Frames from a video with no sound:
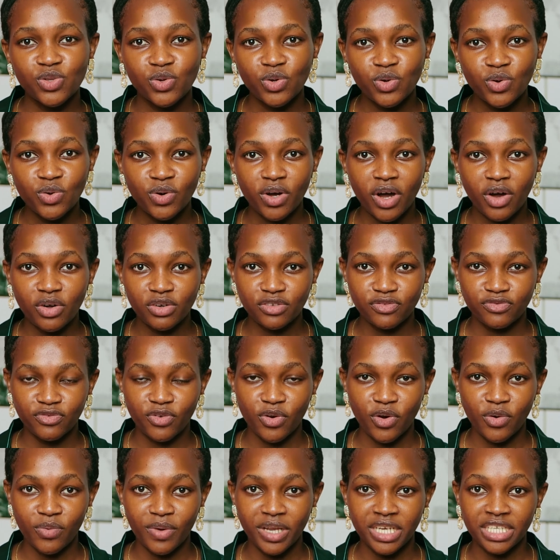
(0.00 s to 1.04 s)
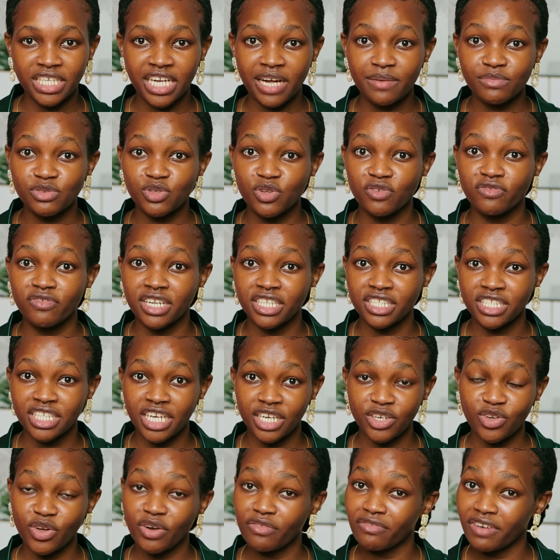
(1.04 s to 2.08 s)
to look out for when it comes to
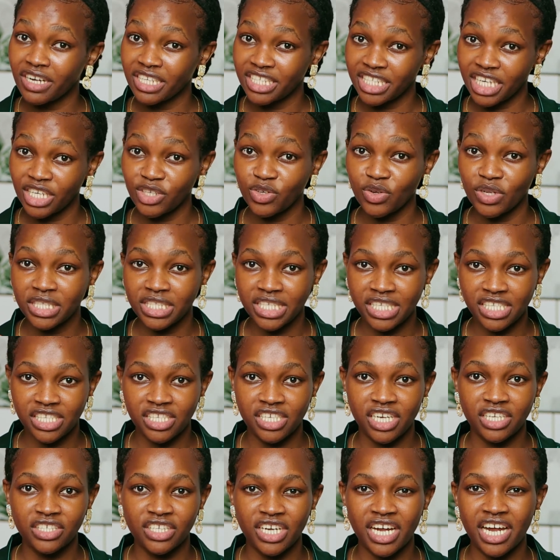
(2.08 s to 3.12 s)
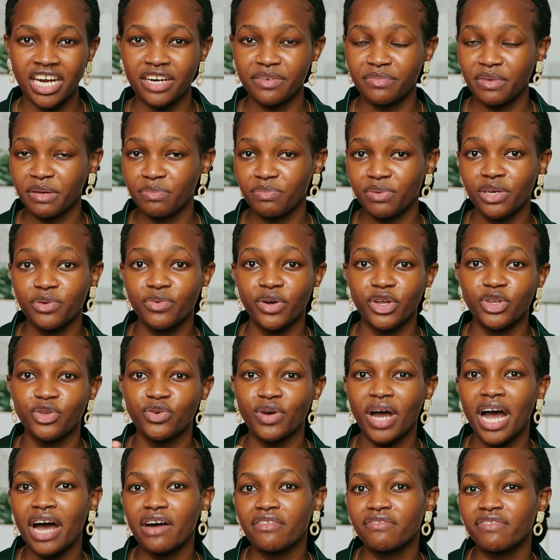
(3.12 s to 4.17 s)
your vaginal discharge are maybe when
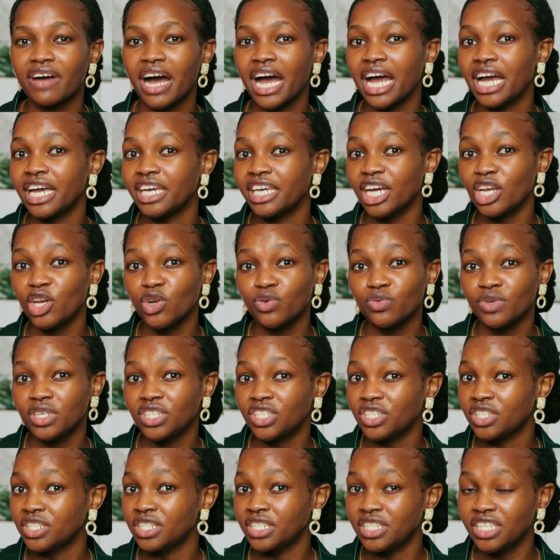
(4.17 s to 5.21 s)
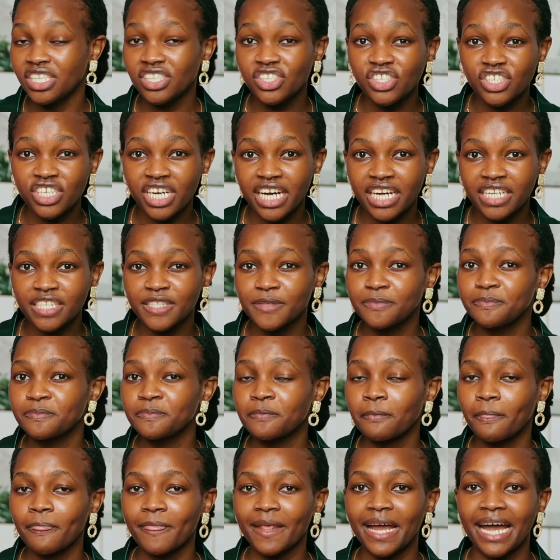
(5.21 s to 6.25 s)
you have a yellowish discharge,
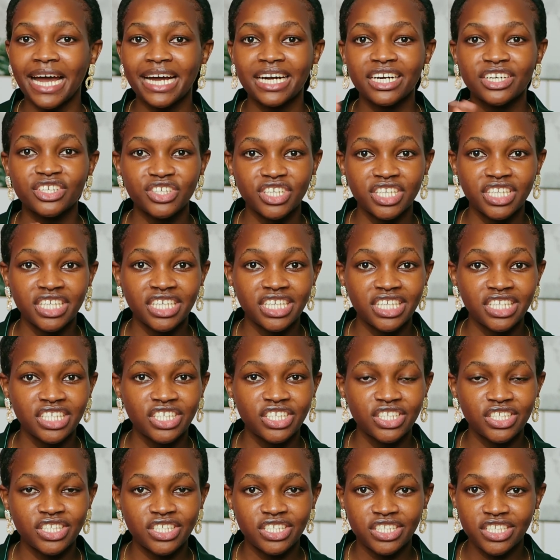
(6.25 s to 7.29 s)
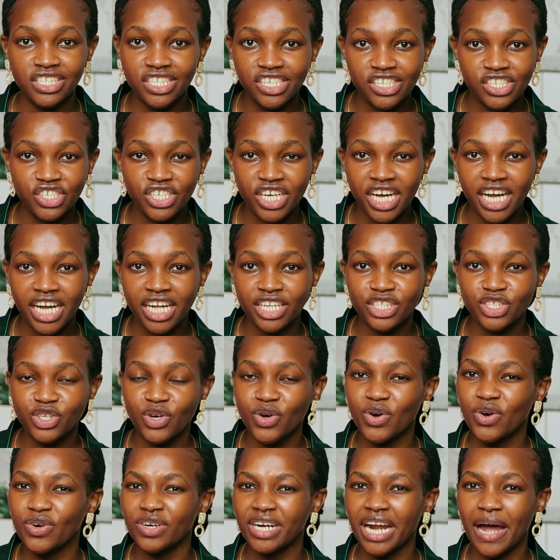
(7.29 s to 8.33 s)
a greenish discharge,
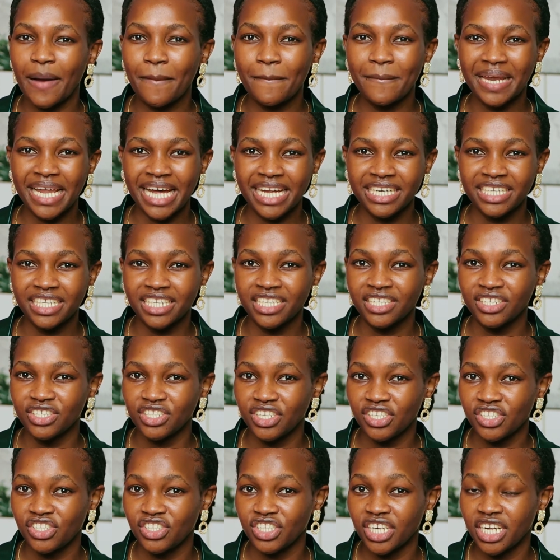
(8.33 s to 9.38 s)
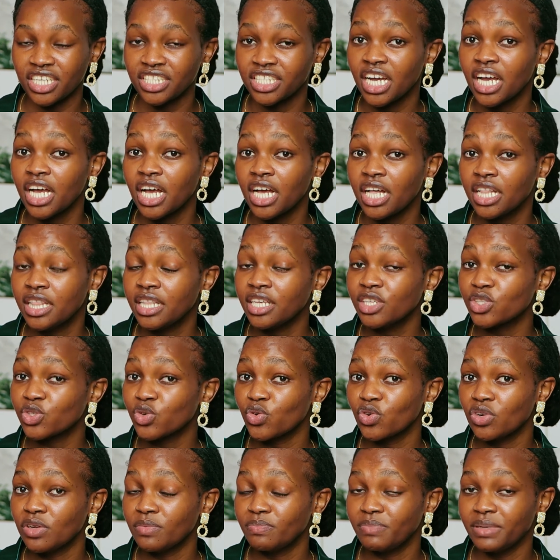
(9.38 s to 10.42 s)
or a bloody discharge. This
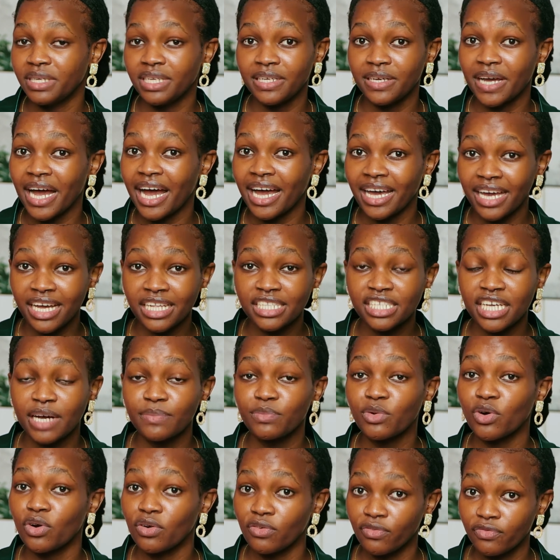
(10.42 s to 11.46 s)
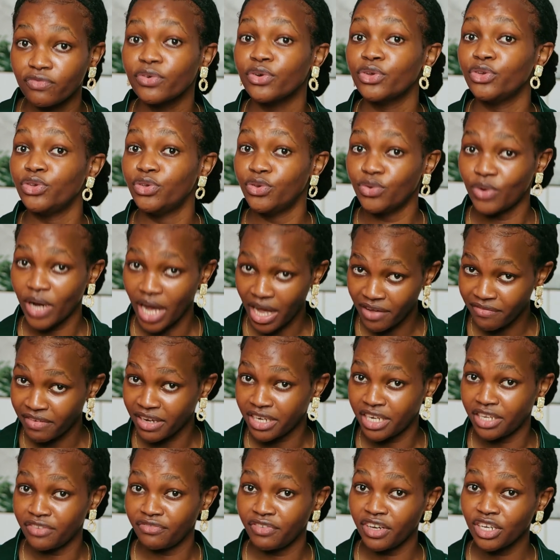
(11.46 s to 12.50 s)
could be a heads up of you have
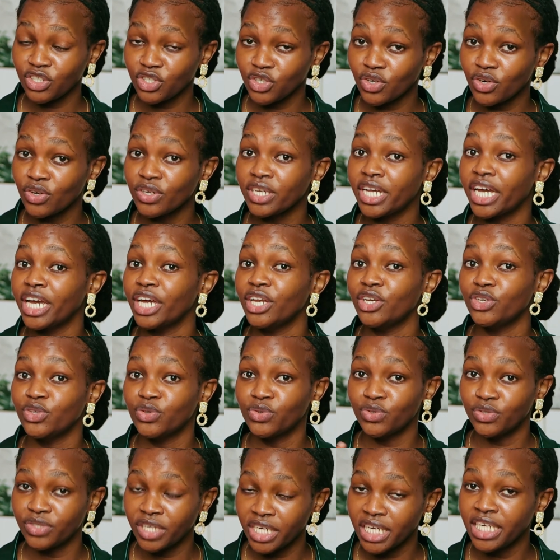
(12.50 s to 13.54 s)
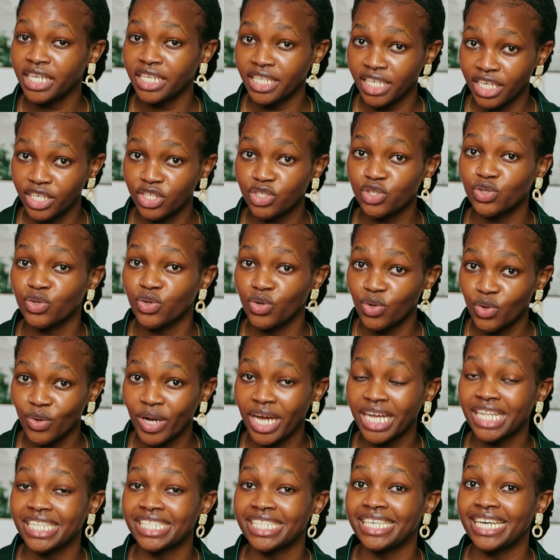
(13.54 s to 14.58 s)
an infection and you really need to go
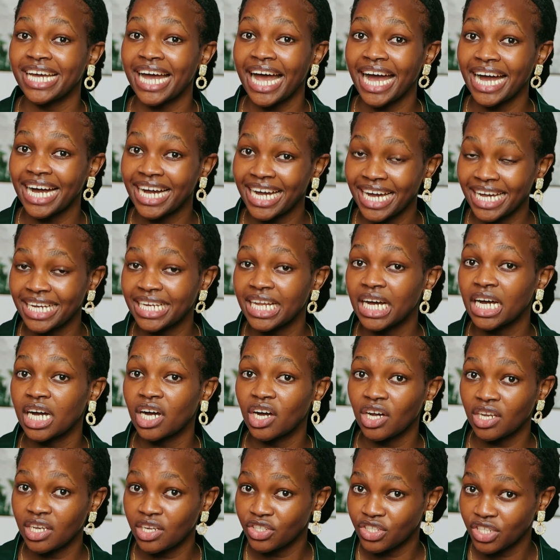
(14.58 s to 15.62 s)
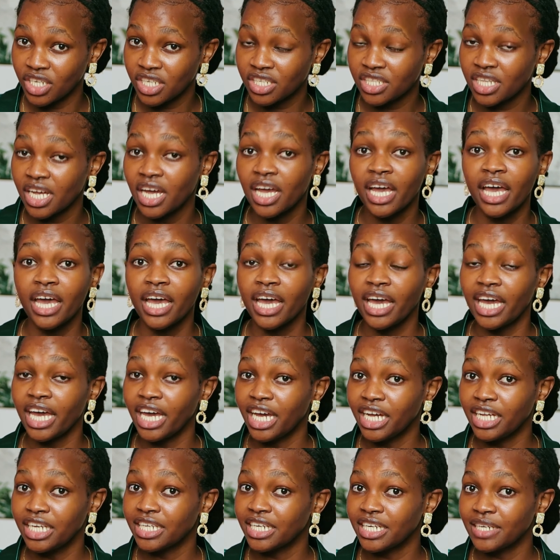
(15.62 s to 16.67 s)
and see a gynecologist.
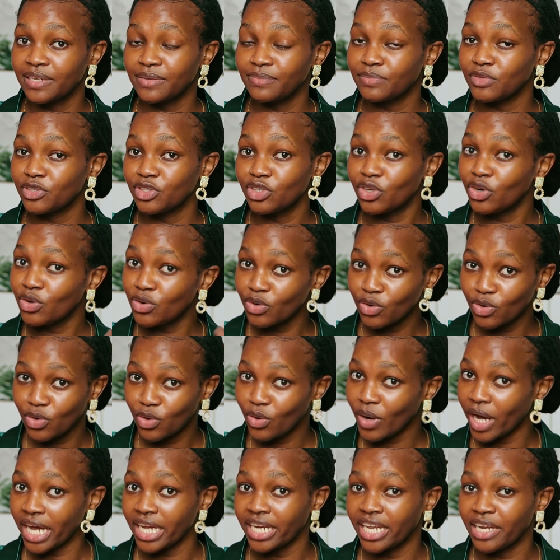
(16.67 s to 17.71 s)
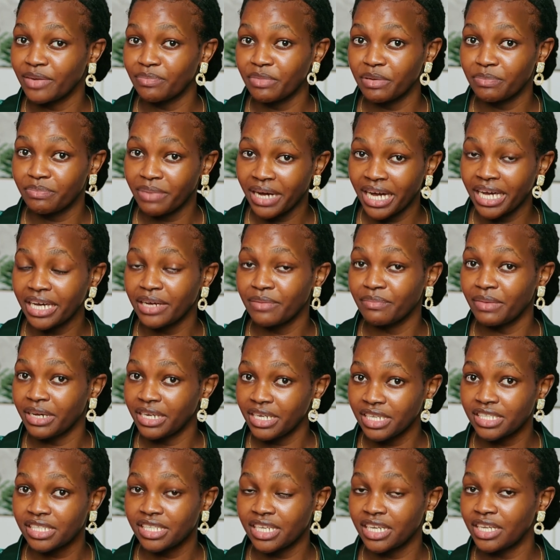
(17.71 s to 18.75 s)
And don't go ahead and be buying
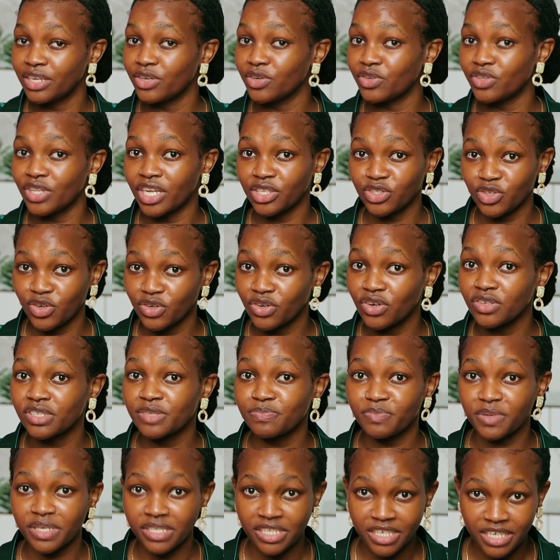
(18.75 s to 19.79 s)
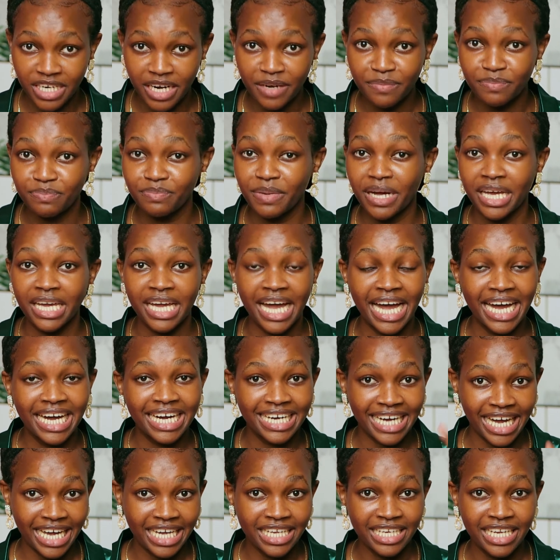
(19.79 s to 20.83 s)
medicine that you're not prescribed by a
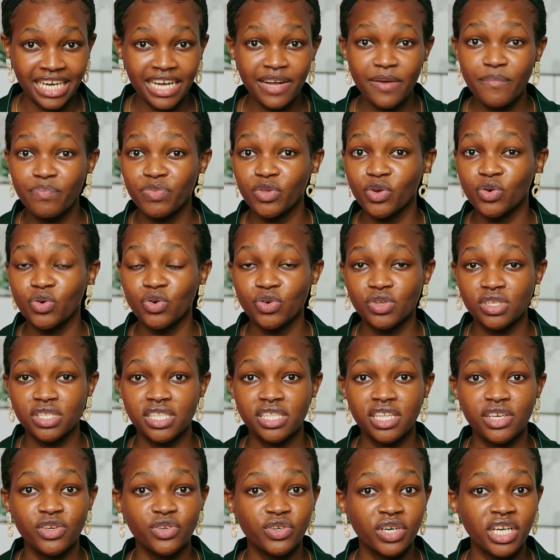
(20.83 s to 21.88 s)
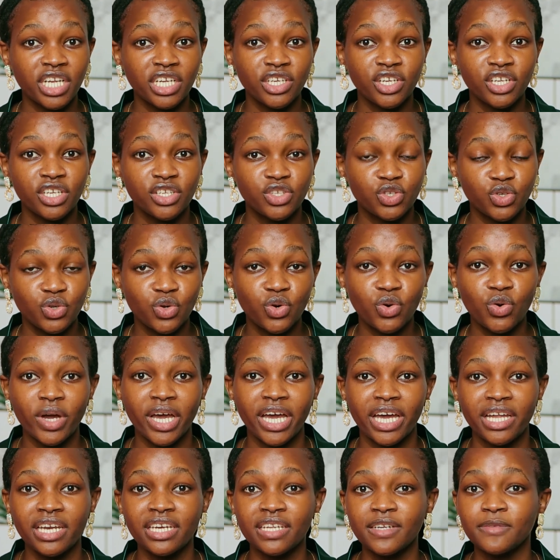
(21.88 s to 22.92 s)
gyna, because they really need to go
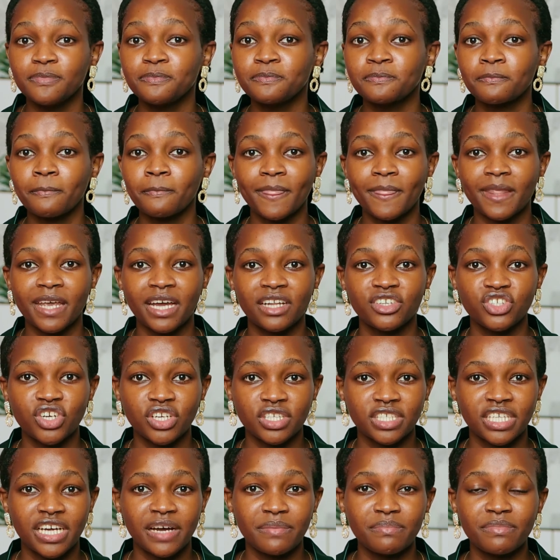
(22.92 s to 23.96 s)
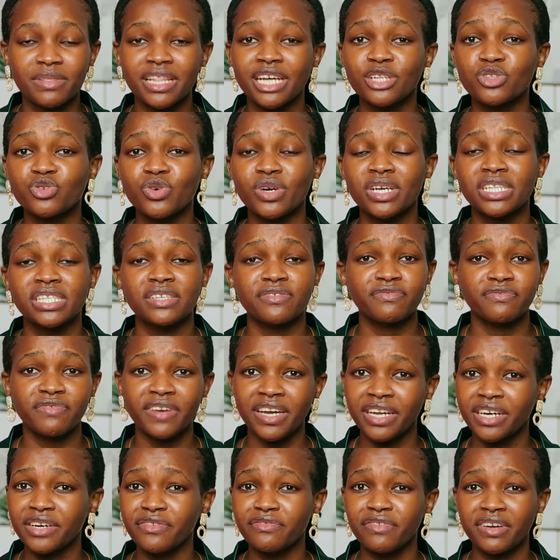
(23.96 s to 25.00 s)
and get checked up. That's why it's
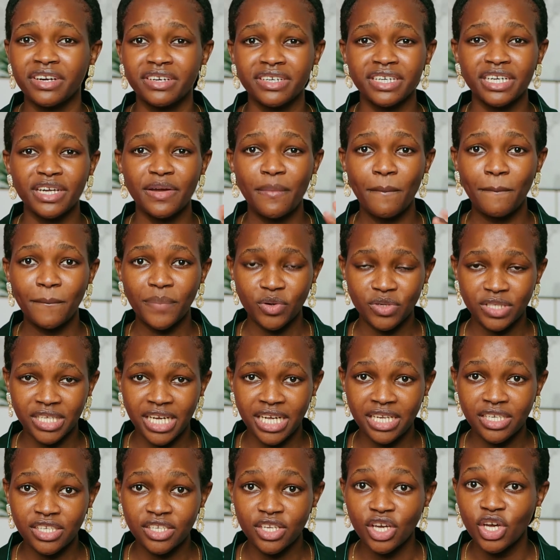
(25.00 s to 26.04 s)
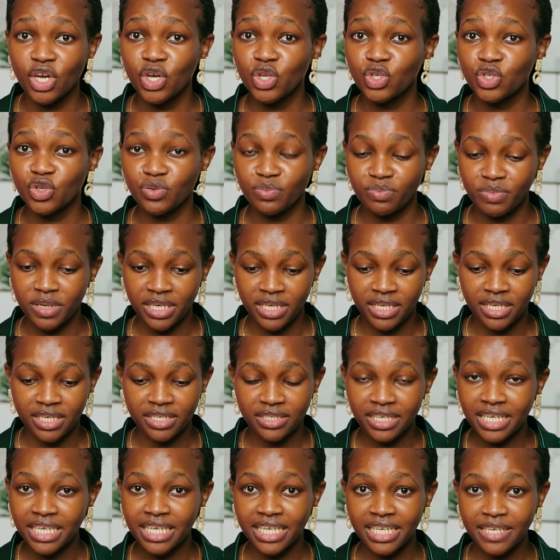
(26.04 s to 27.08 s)
very important to be
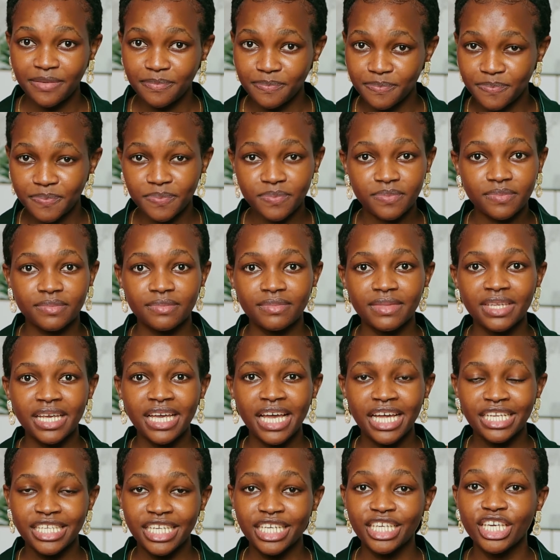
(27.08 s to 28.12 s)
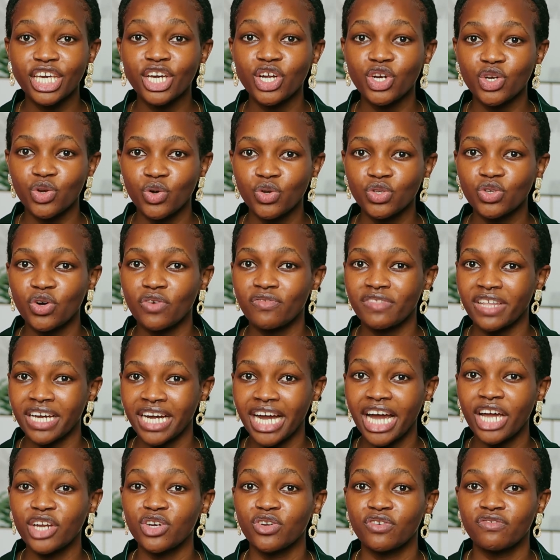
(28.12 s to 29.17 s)
really taking note of the
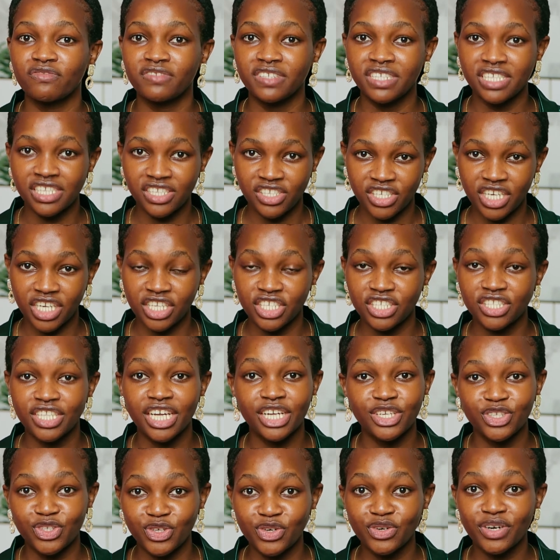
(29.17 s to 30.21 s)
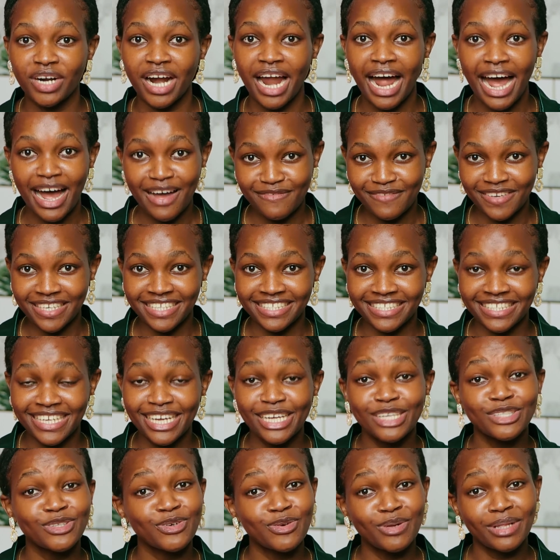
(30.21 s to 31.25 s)
kind of discharge that you're having.
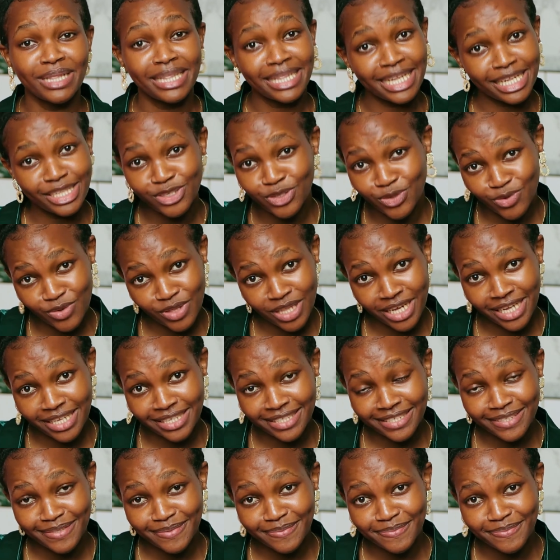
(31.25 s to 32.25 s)
So let's do that.